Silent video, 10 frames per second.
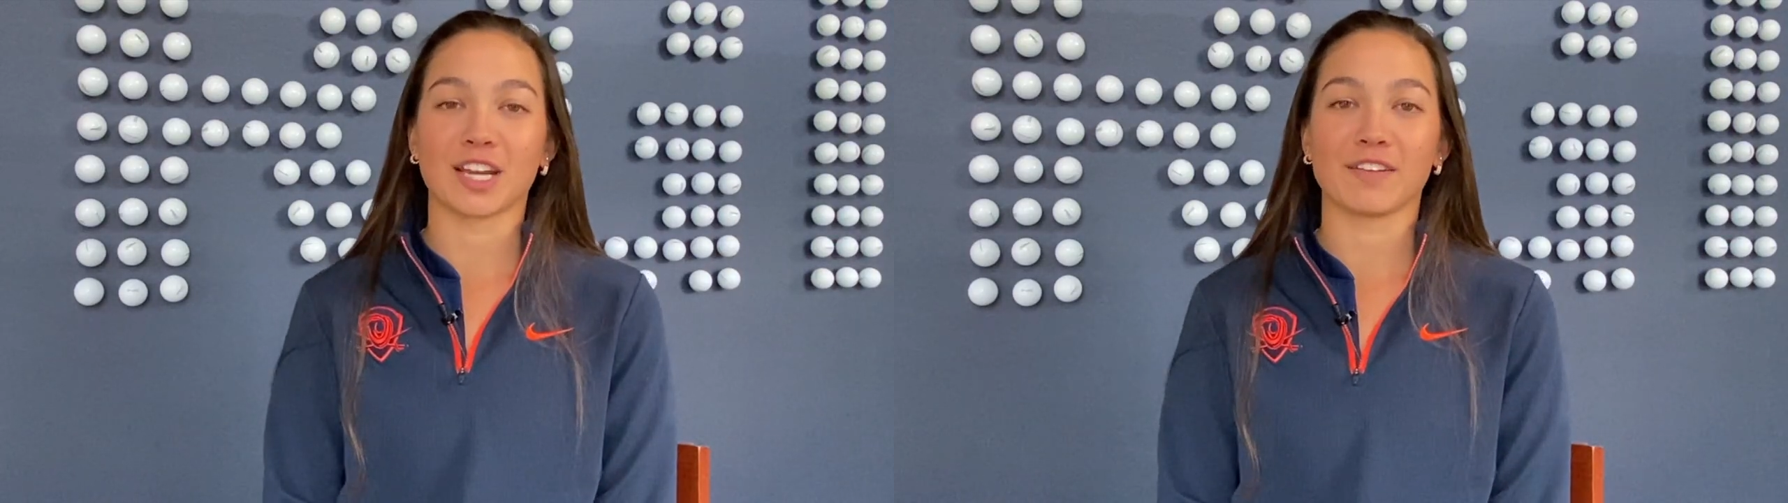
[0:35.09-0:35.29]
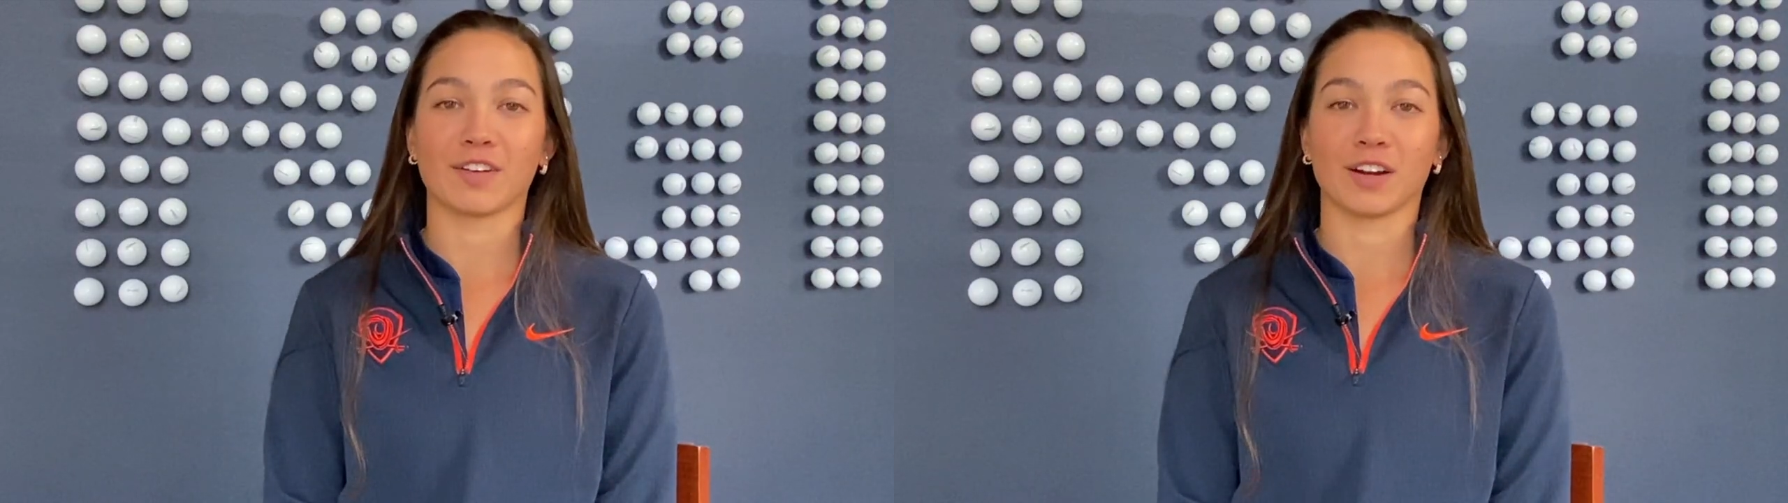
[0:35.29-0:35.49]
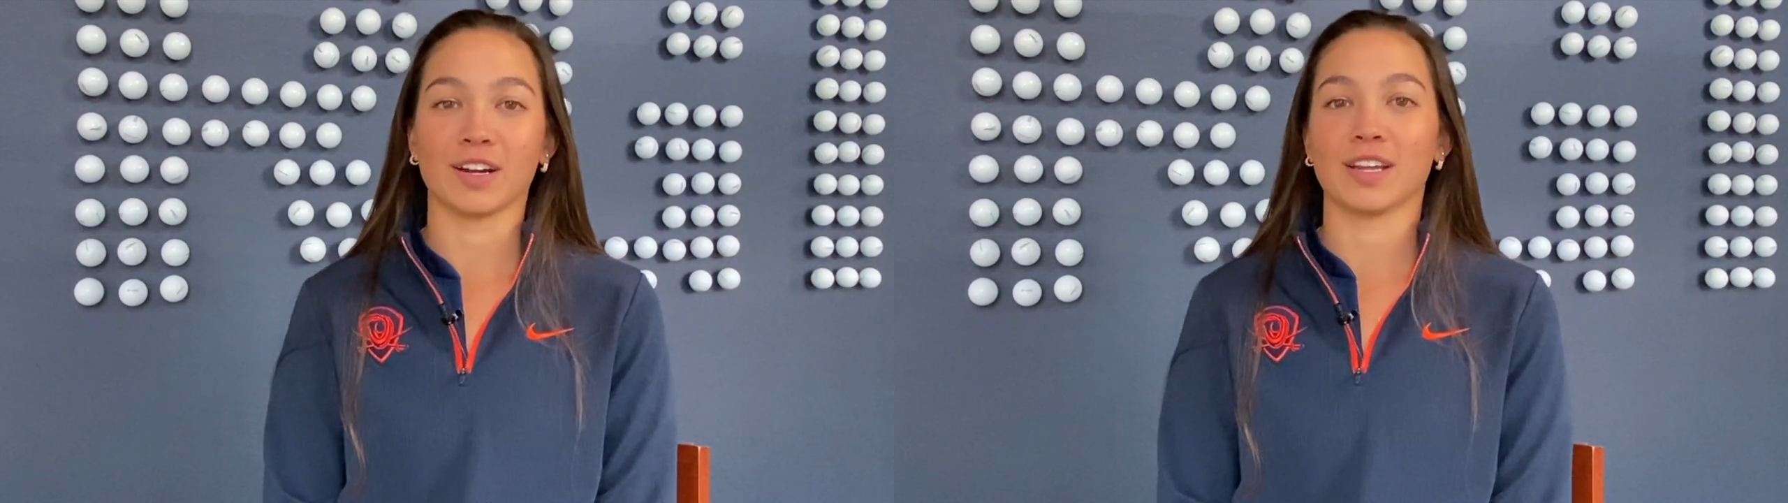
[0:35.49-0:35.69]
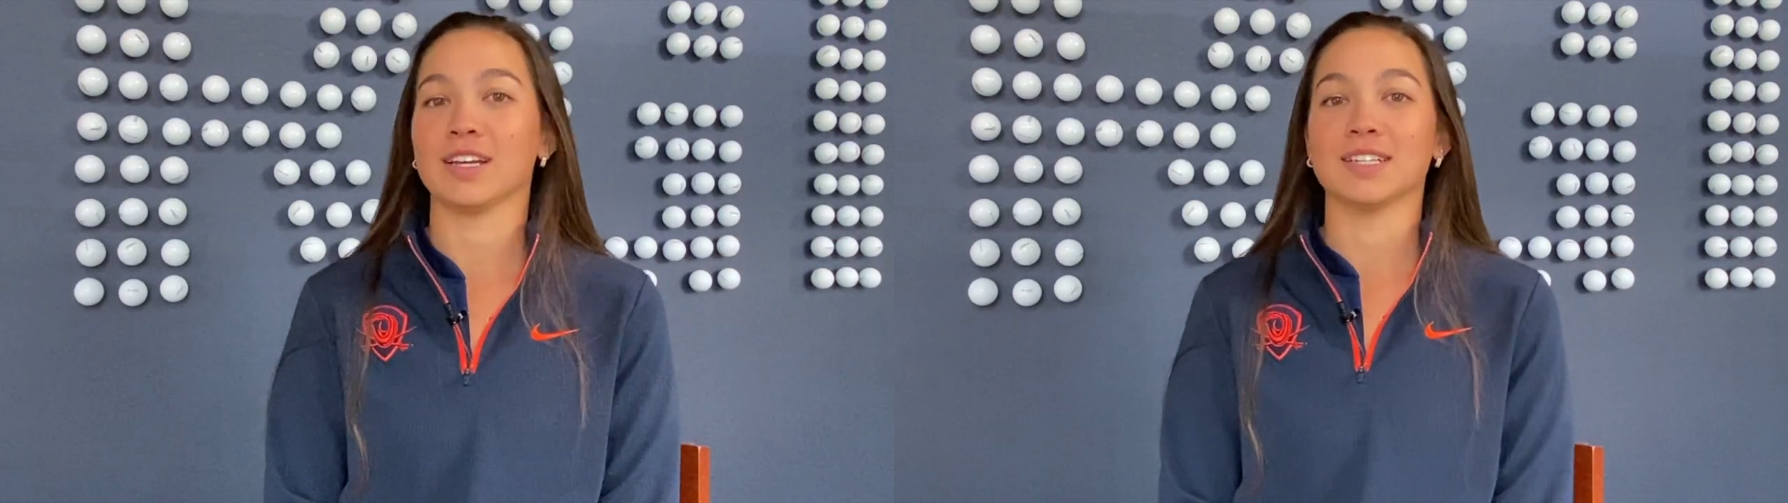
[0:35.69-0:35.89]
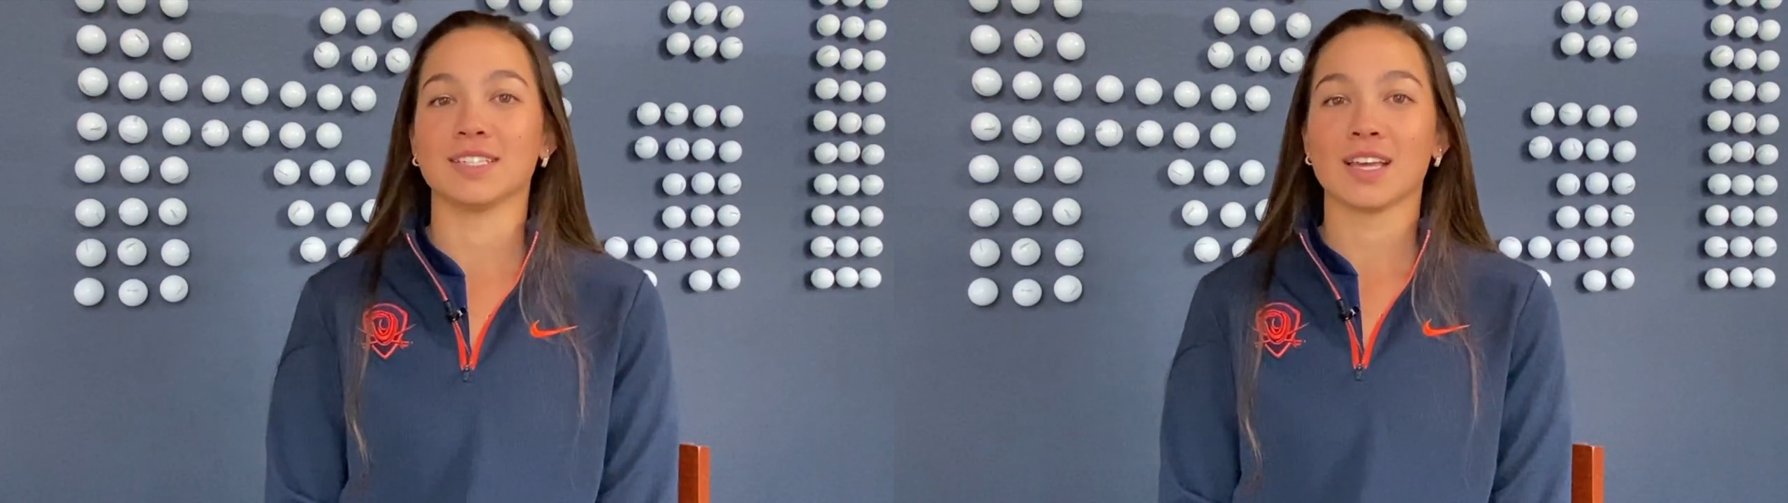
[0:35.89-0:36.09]
I've heard
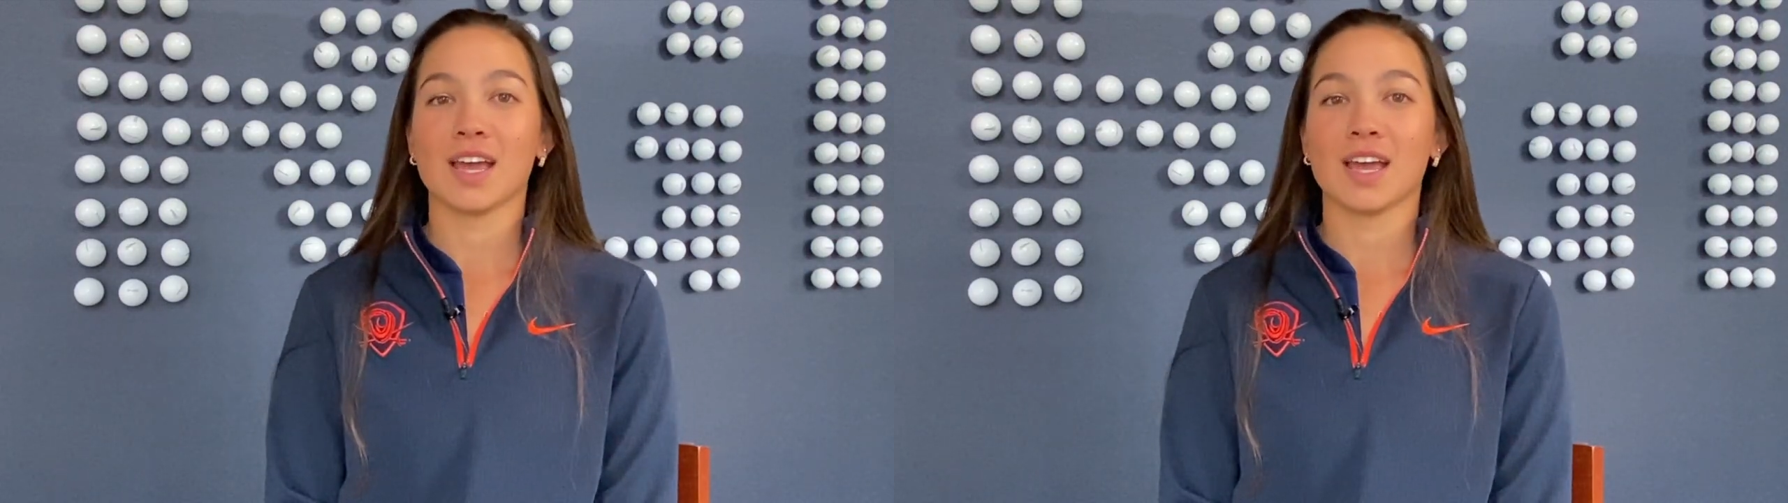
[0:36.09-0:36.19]
is,